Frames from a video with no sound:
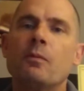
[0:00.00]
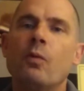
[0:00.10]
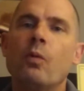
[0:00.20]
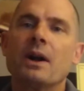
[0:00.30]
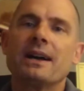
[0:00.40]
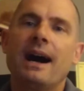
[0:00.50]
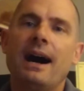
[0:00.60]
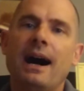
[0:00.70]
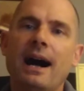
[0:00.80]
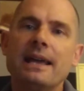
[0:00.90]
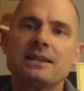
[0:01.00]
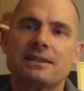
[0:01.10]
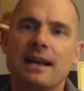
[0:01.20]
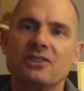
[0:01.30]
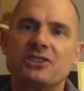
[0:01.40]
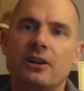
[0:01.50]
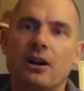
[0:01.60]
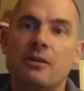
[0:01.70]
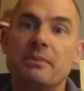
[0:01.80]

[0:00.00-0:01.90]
What high sounds are,